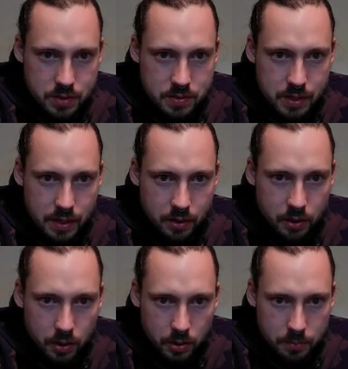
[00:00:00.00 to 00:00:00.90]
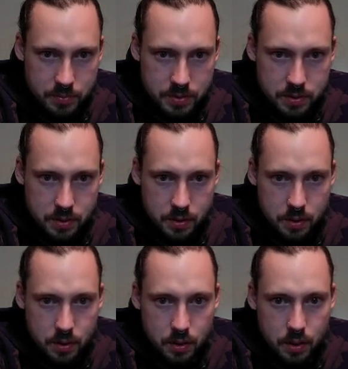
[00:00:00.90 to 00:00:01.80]
like herbs.
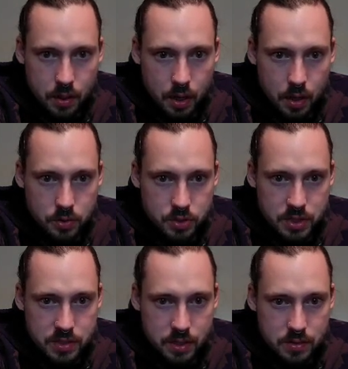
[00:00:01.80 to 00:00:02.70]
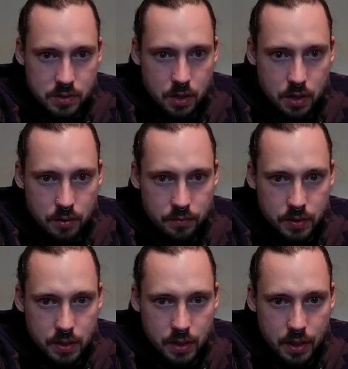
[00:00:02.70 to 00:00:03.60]
Oh, she sells all of
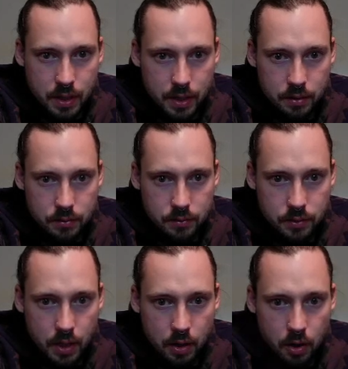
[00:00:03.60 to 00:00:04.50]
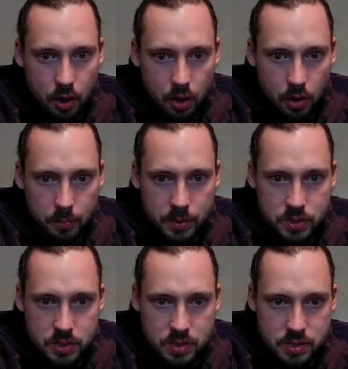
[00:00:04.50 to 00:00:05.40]
the, not all, but
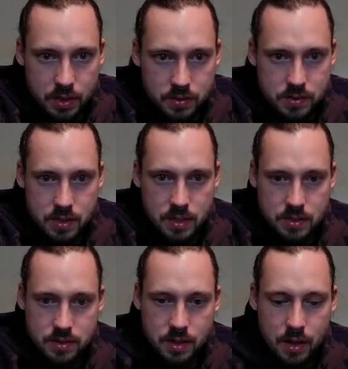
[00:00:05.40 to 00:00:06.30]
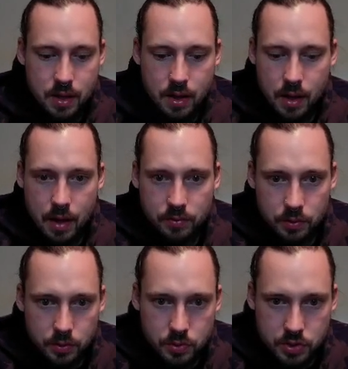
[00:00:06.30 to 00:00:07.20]
she sells these
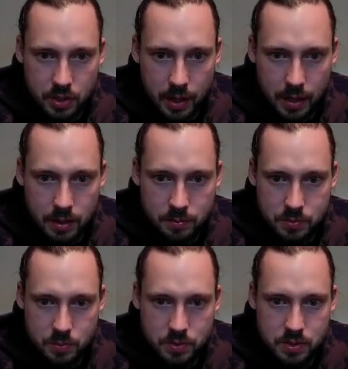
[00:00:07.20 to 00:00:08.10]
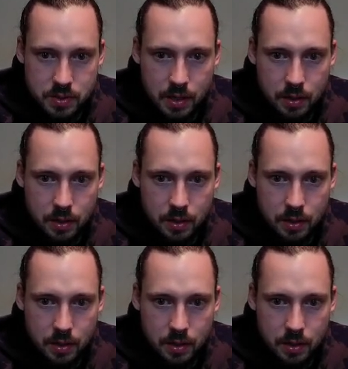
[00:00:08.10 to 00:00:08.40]
evolution items, which is kind of